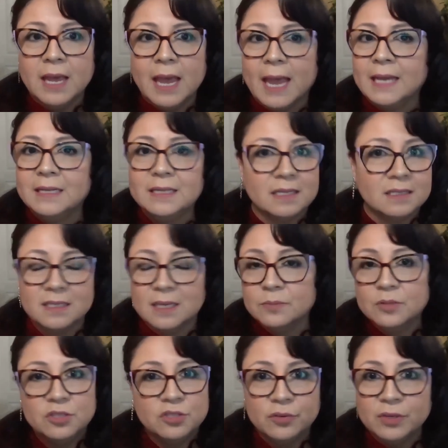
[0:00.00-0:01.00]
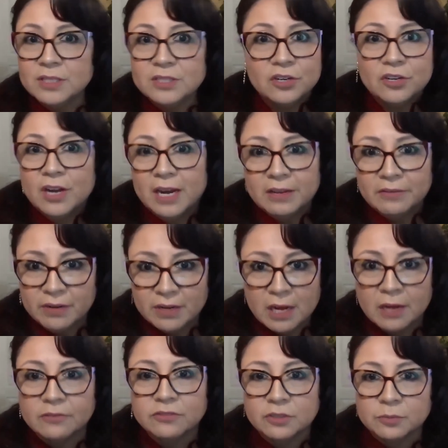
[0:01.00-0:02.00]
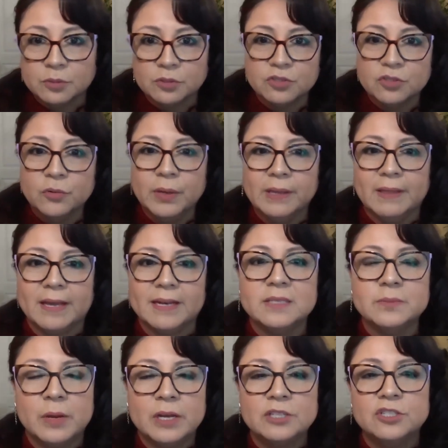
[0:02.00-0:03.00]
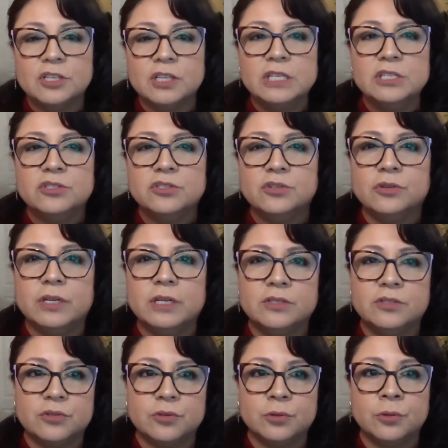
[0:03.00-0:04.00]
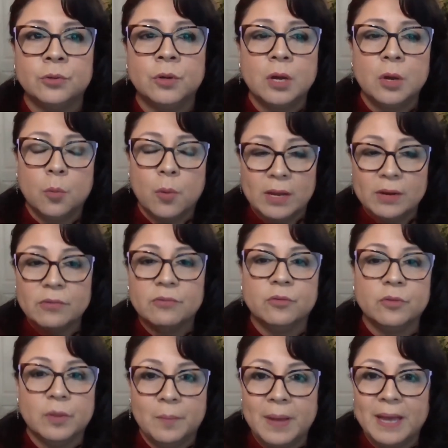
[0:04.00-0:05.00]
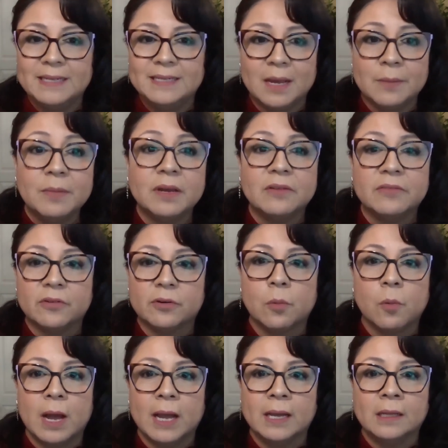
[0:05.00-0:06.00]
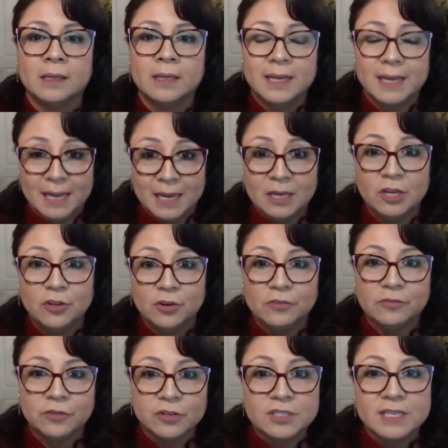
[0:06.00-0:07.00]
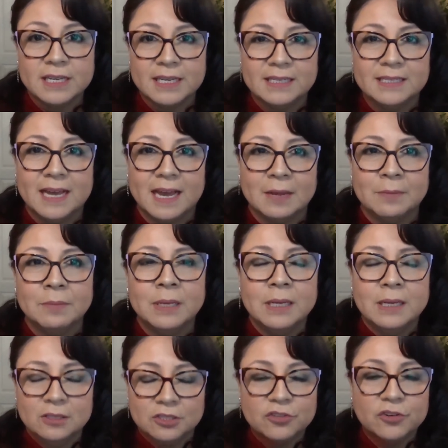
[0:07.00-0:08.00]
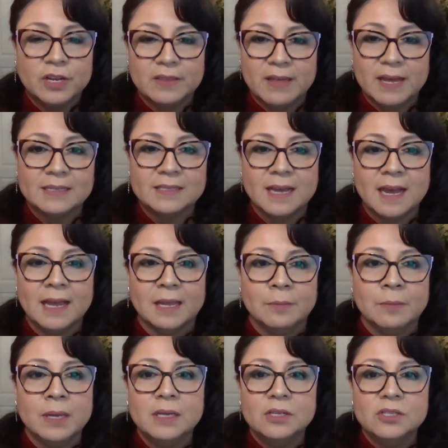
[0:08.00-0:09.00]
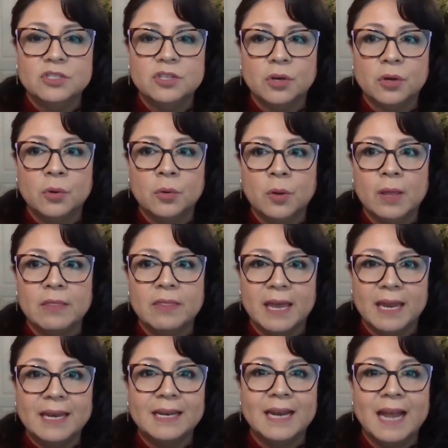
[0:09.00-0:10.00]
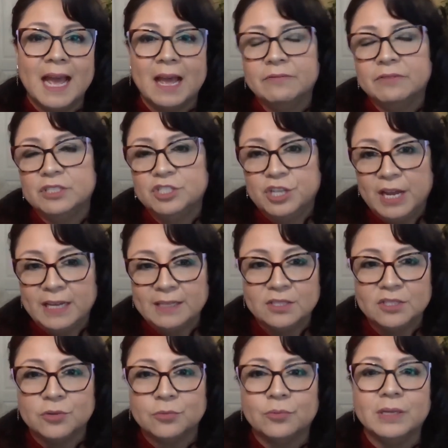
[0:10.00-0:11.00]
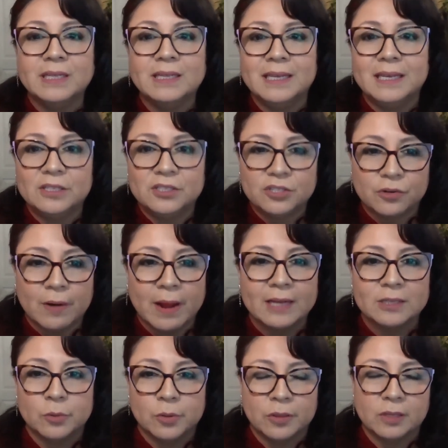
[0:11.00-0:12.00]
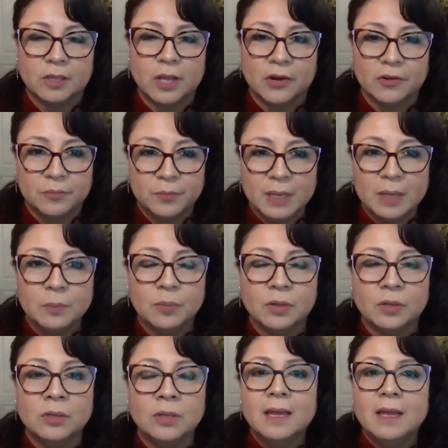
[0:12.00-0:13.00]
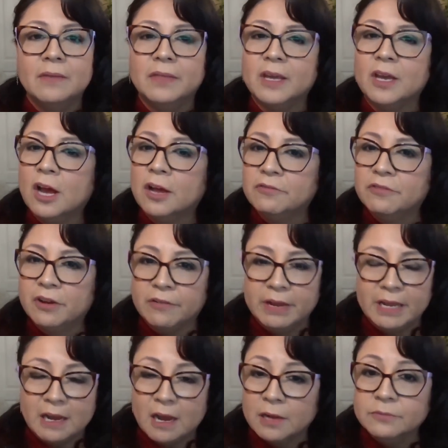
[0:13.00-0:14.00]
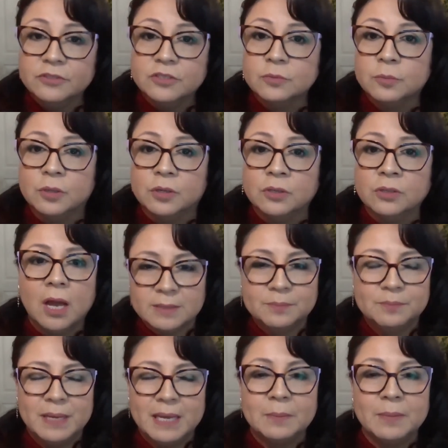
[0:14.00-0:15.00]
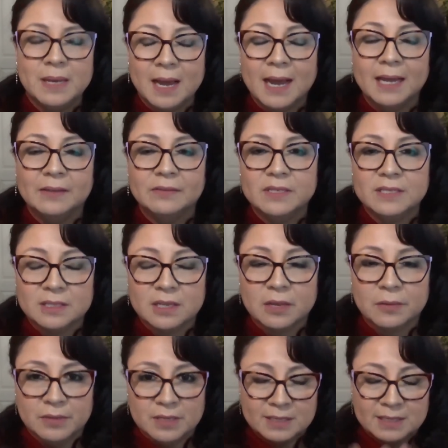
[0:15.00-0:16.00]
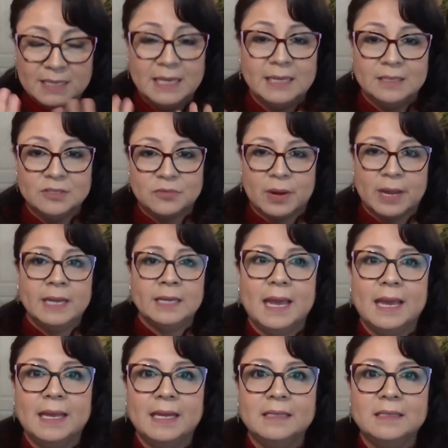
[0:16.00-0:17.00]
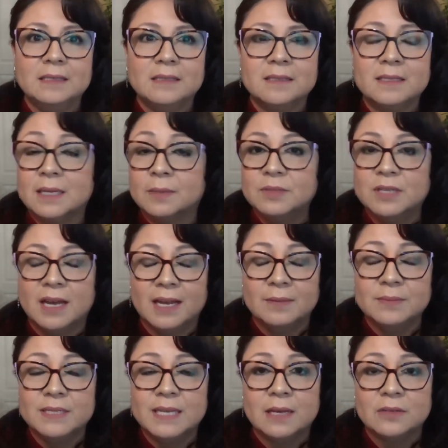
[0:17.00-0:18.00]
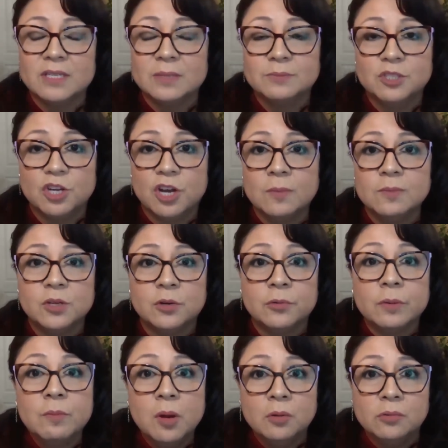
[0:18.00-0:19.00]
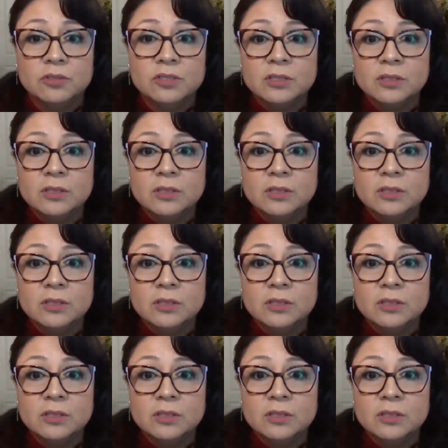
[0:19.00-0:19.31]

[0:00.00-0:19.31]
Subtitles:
And some students are not even comfortable doing that, especially students who went through the pandemic for a while in university time during that time. So they didn't have a chance to really interact with a lot of people. They got very comfortable being behind the scenes, right? And sometimes now some jobs are remote.